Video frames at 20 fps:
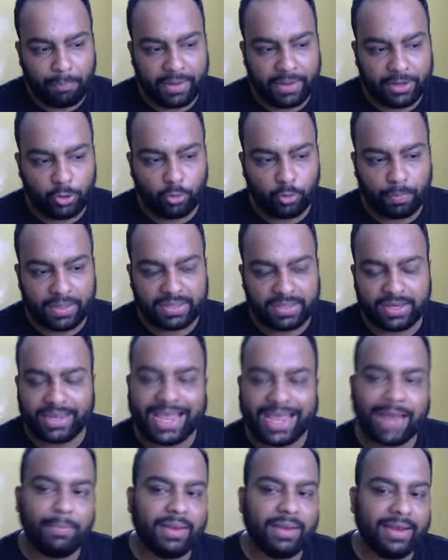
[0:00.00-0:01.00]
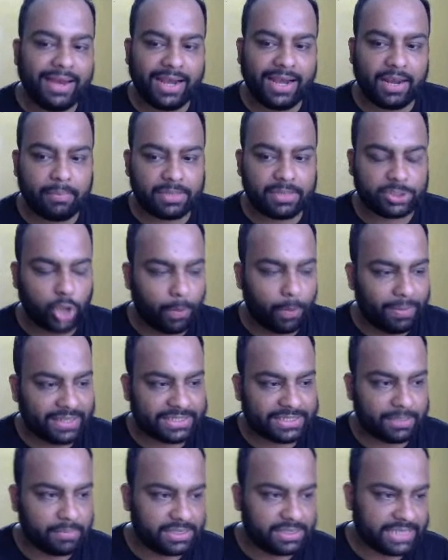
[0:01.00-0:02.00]
p2, p3 can be real numbers,
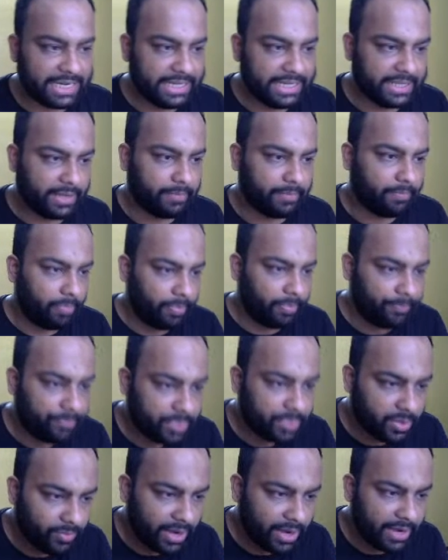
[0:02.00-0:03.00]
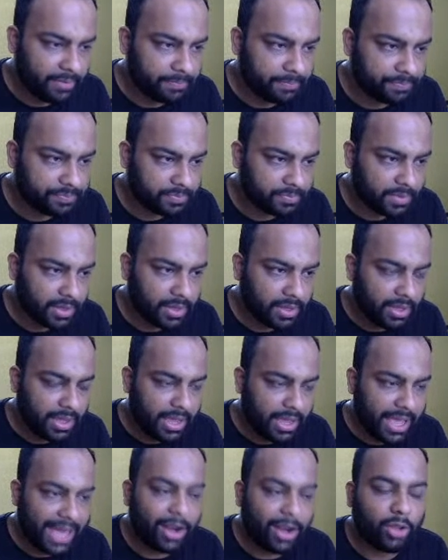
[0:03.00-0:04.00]
complex numbers, anything, right?
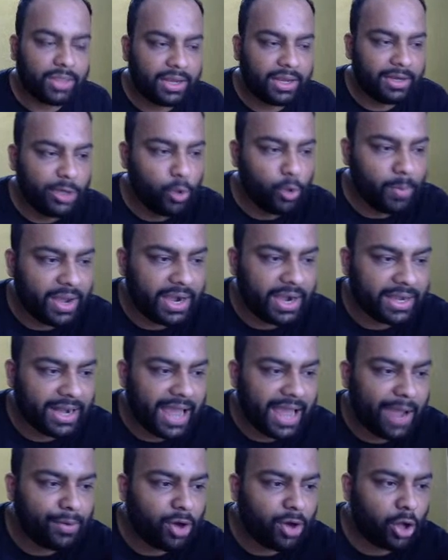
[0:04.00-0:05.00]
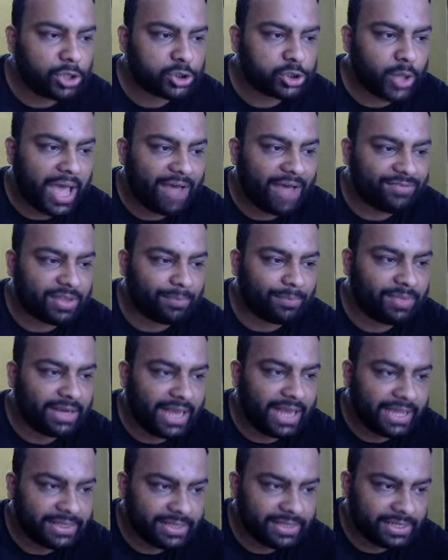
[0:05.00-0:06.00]
And on the numerator I would also have something
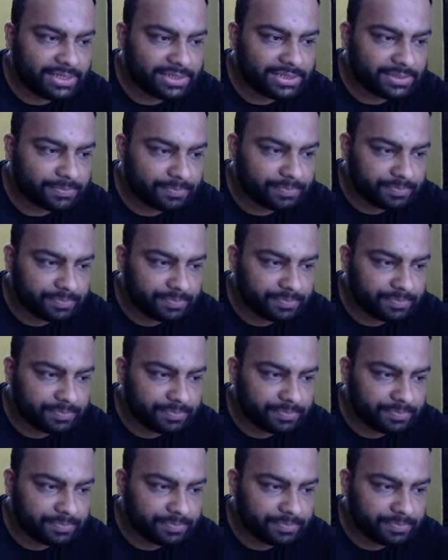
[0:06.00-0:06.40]
like this.